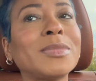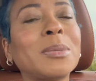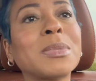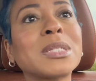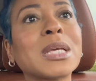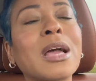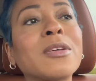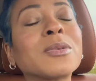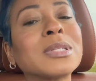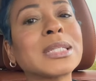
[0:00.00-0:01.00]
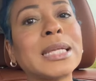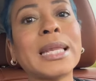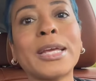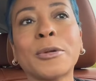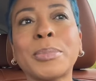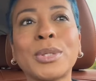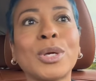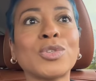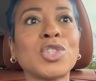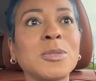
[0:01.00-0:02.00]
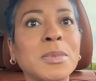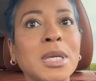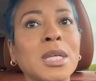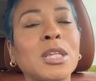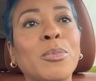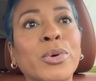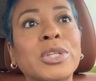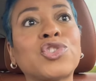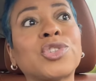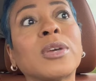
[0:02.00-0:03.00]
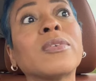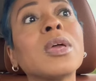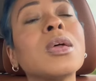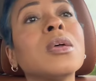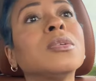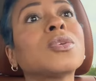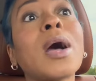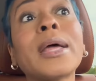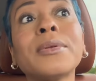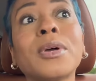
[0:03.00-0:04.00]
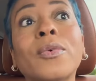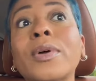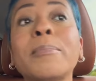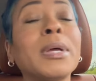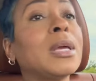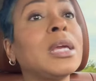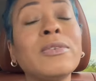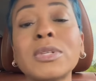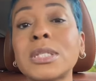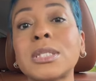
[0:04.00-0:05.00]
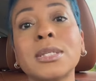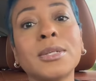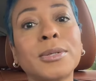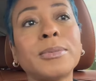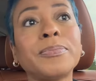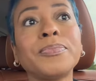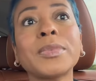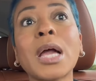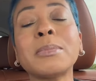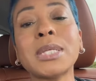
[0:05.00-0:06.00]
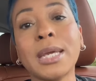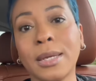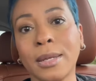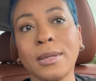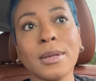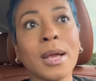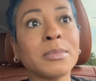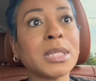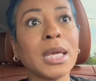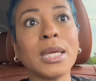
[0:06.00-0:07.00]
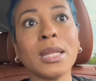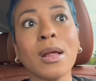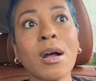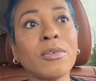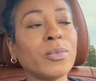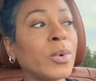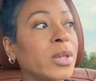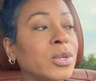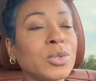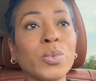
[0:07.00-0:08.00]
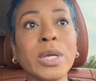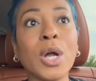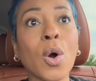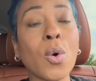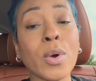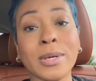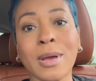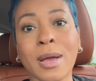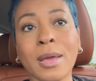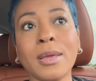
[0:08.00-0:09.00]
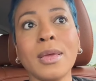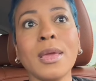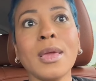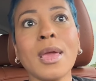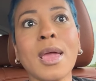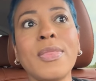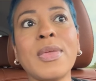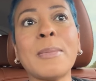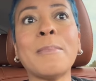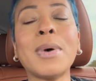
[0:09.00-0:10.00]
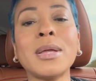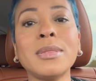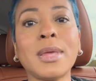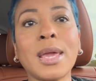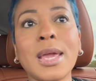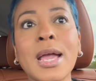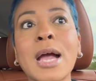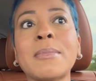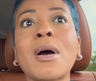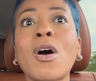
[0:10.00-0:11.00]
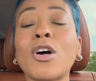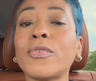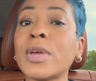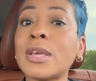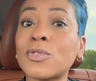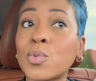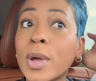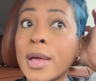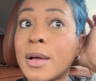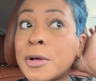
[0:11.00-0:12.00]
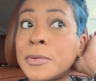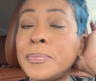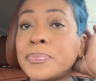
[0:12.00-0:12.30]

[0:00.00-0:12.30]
I was going to say later, but no, she's been getting a morning shift. So I don't know. But even still, I'm taking it. I'm taking it off whether we go or not. And then Monday, I'm off as well